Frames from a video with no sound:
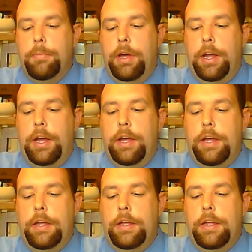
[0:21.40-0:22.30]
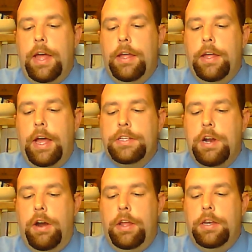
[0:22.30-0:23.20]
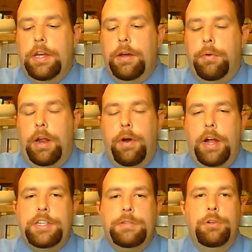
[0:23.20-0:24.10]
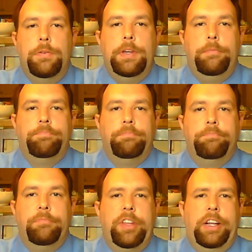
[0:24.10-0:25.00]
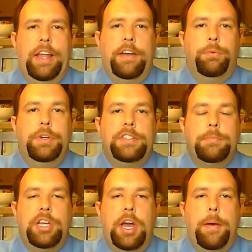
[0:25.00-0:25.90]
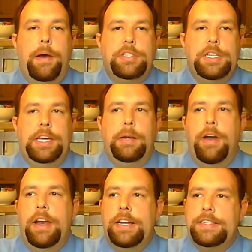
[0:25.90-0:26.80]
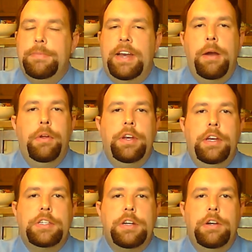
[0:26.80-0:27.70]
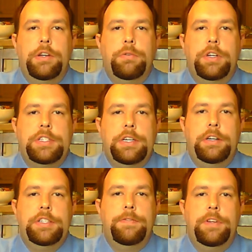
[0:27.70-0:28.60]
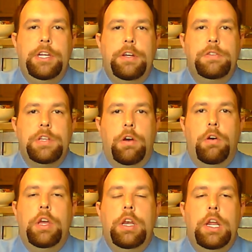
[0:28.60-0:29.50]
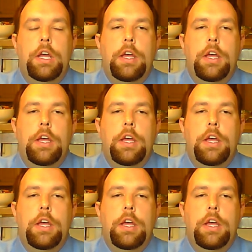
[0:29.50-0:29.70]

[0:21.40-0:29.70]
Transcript: But I started, when I watched this movie, like last week sometime, I was thinking about it. I said, man, I really need to start doing a series of videos on